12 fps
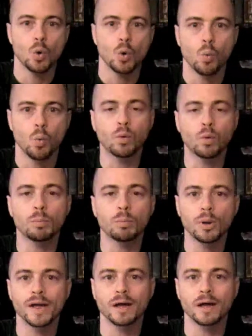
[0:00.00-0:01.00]
We were
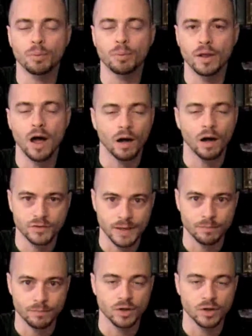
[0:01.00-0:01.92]
playing a playoff team.